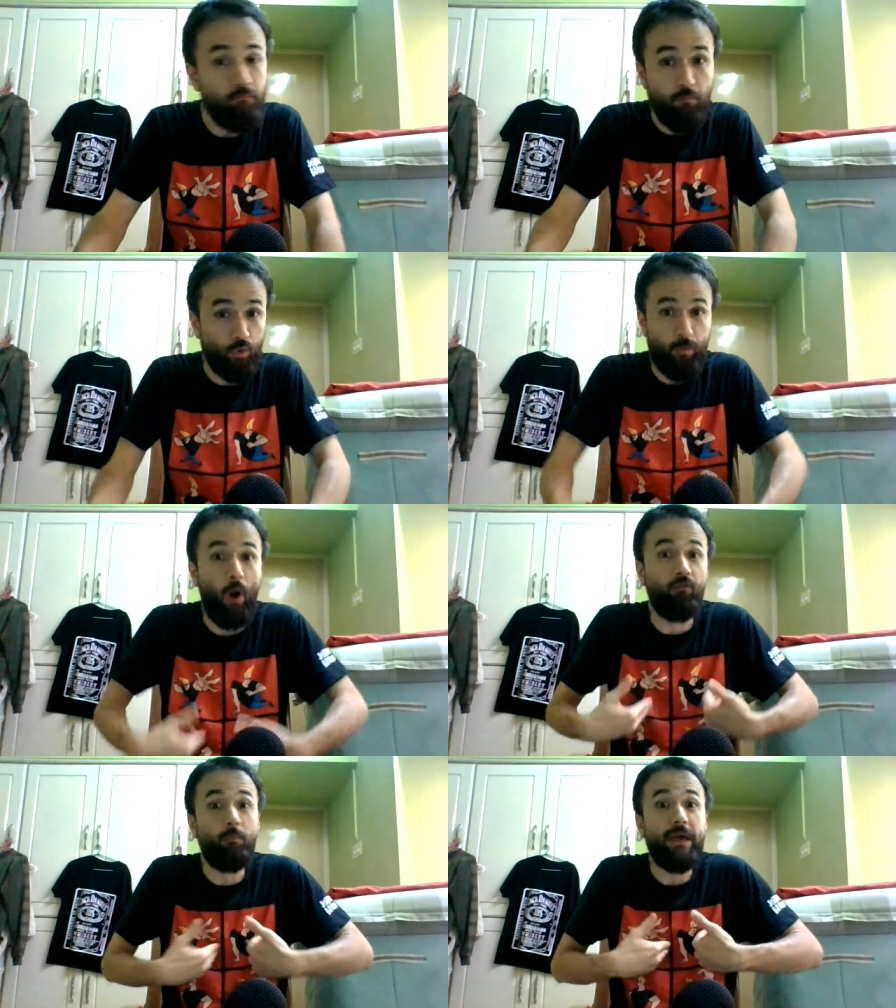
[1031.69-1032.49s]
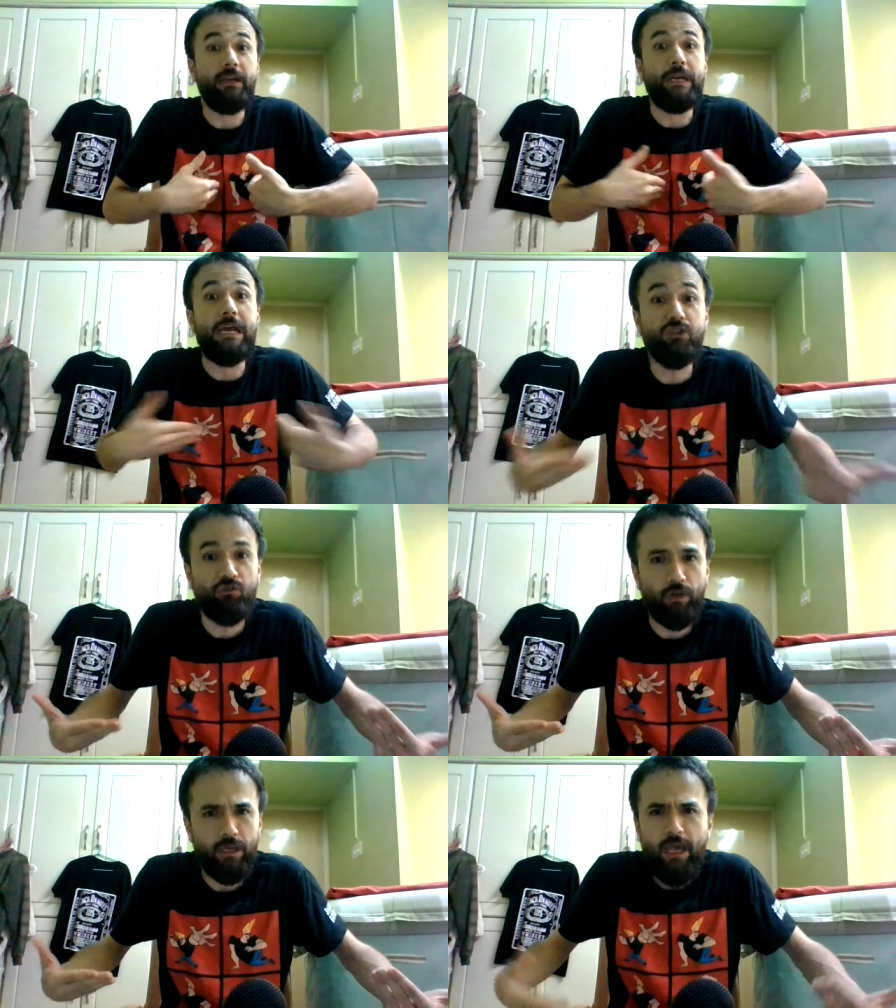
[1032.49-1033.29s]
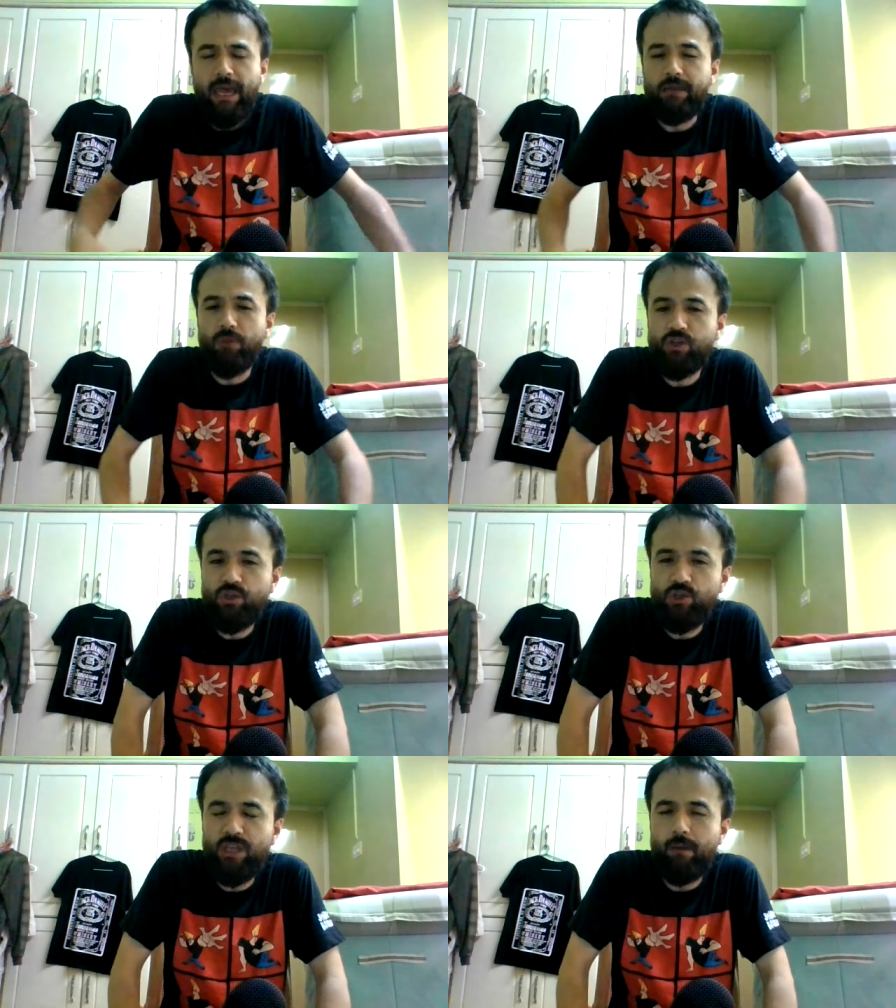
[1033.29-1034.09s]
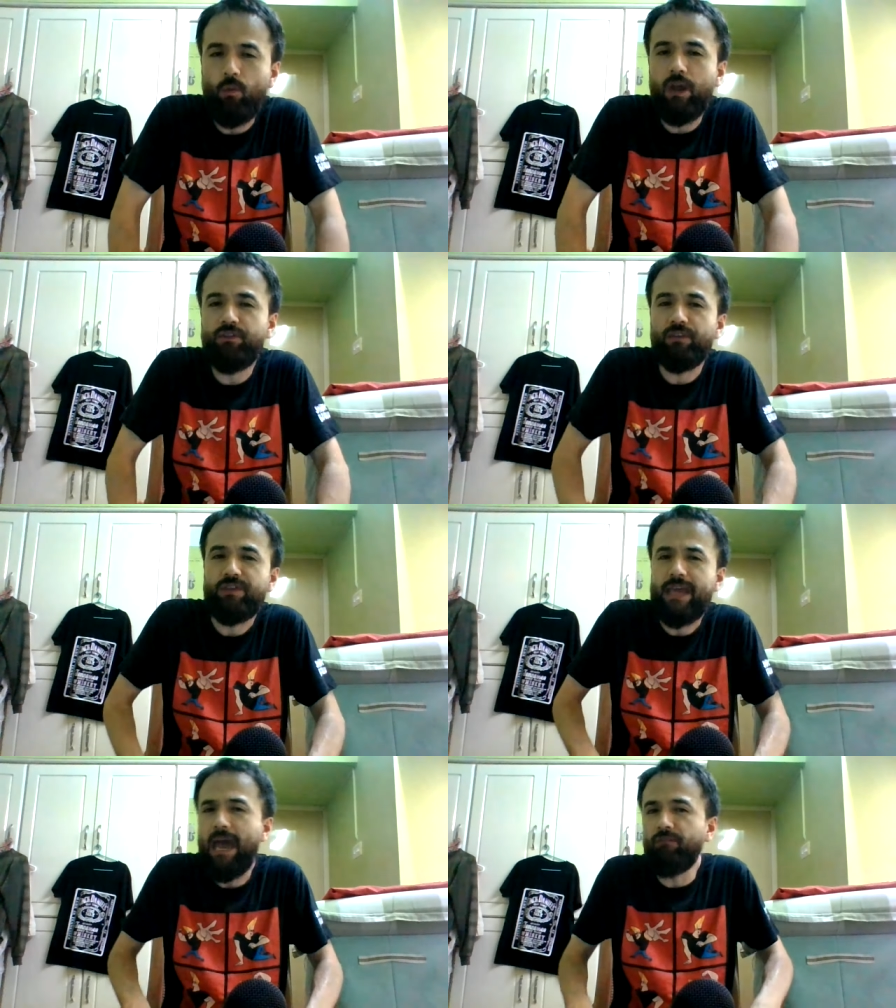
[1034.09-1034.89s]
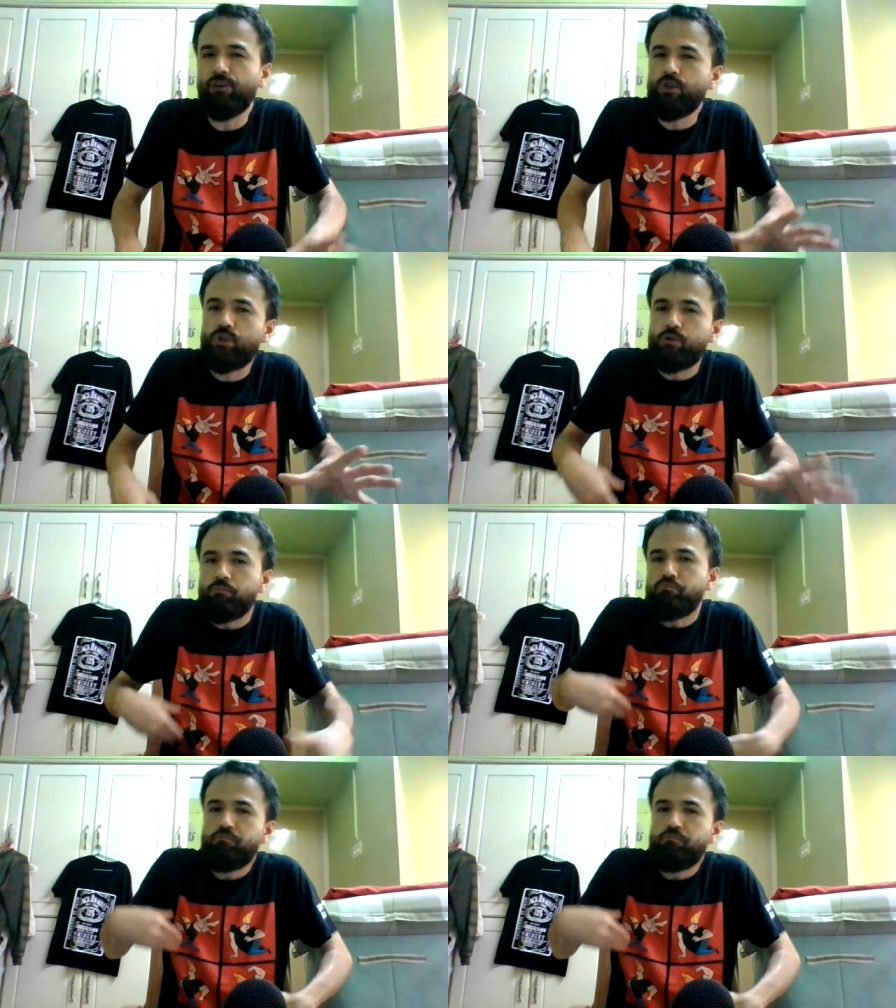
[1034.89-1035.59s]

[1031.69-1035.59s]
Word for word: the most powerful man in history, in much the same way that the average